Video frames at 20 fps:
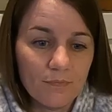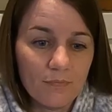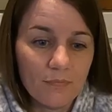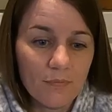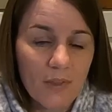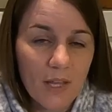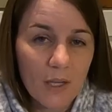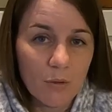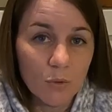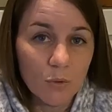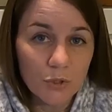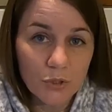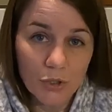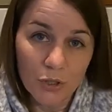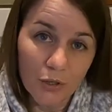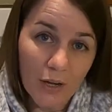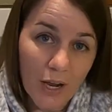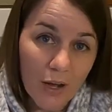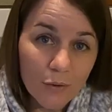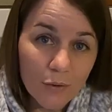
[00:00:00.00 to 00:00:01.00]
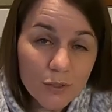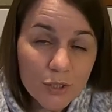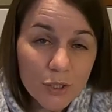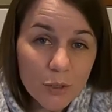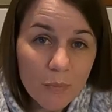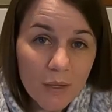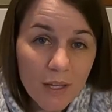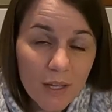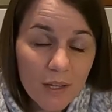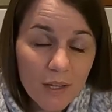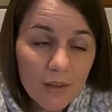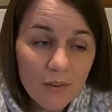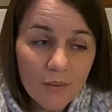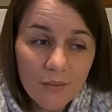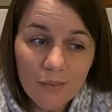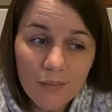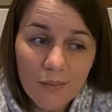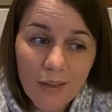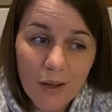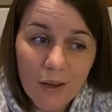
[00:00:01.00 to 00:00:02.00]
they will turn out to be
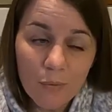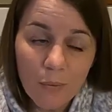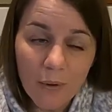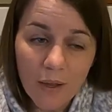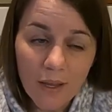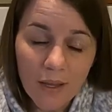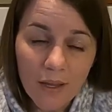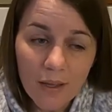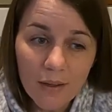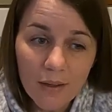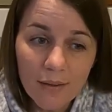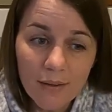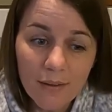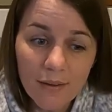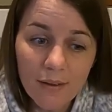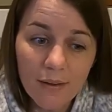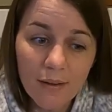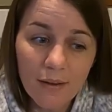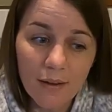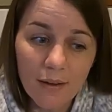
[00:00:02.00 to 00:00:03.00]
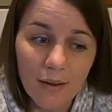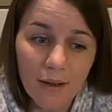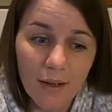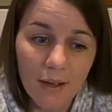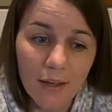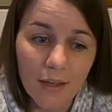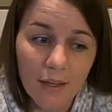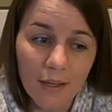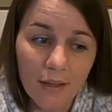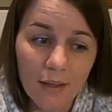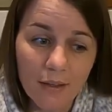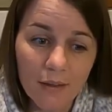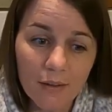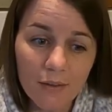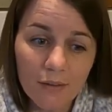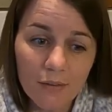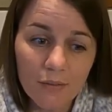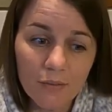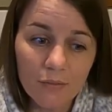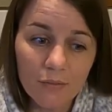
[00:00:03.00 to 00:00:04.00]
that way. I
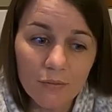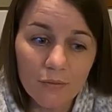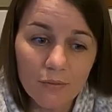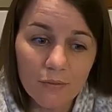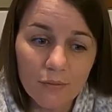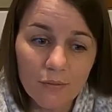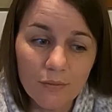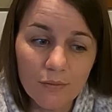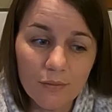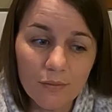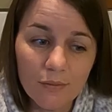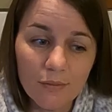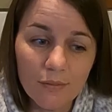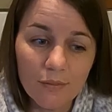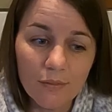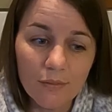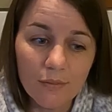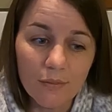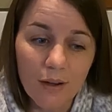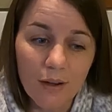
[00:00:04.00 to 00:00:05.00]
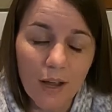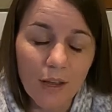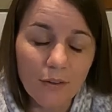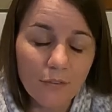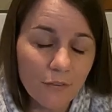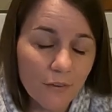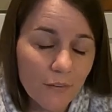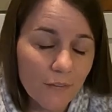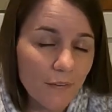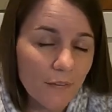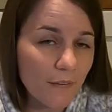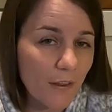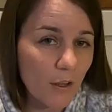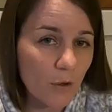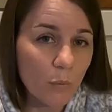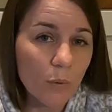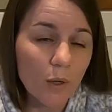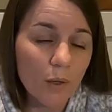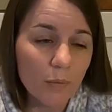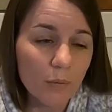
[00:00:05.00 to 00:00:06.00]
I feel that they
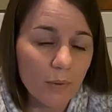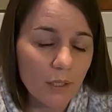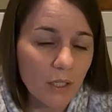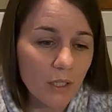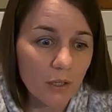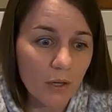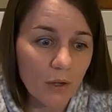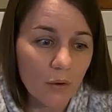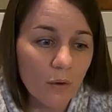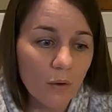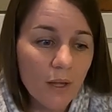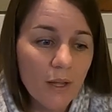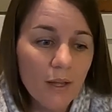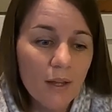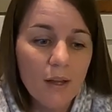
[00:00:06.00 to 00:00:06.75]
will be, you know.